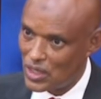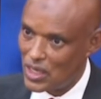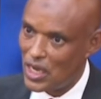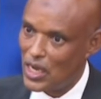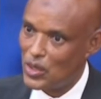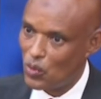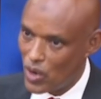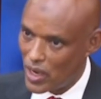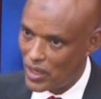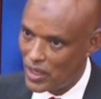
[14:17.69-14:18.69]
and why
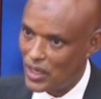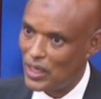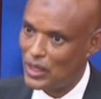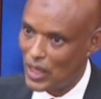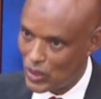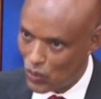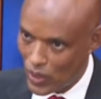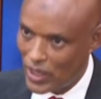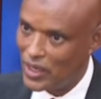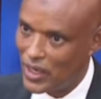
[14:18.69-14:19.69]
and when.
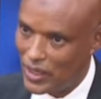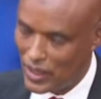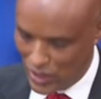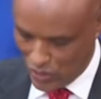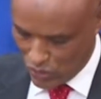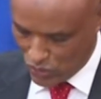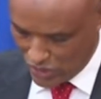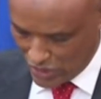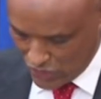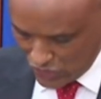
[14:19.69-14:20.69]
I think those are
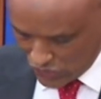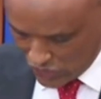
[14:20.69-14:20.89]
issues